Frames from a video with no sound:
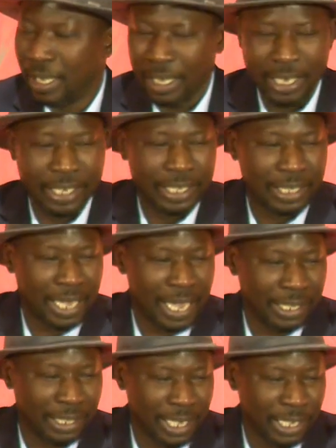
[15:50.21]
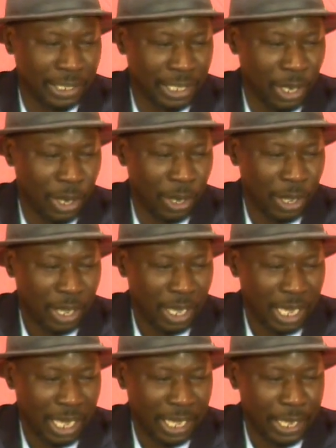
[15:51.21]
In this case, it's
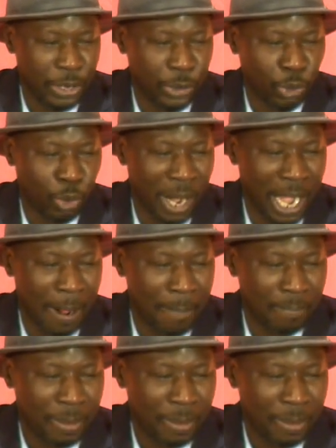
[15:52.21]
in Touba,